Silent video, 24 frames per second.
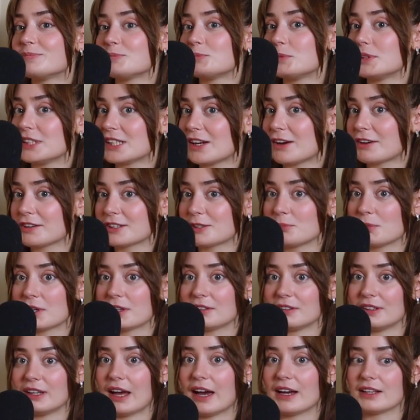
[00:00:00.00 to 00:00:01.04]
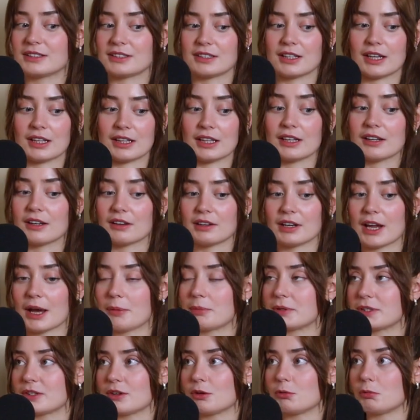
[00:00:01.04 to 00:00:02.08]
We talked about I think on
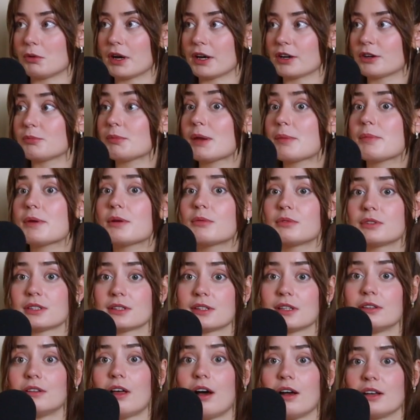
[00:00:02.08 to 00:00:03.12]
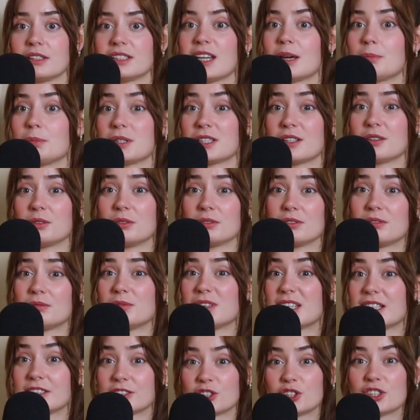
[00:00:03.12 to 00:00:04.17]
episode 1, or maybe it was the last episode,
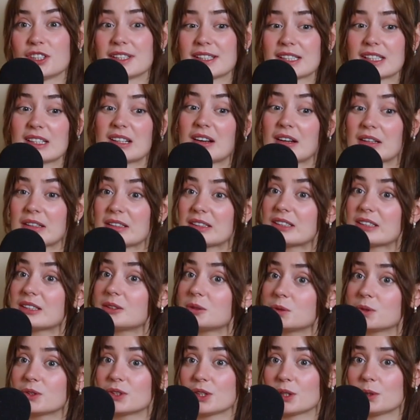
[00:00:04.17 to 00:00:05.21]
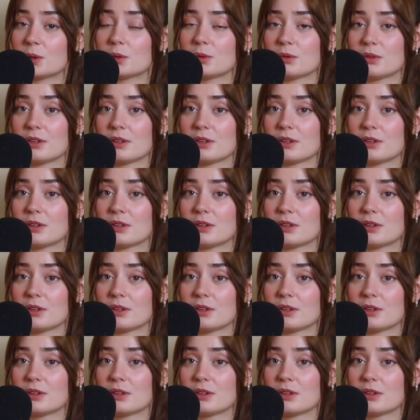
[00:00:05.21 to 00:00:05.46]
that she's got to go see them.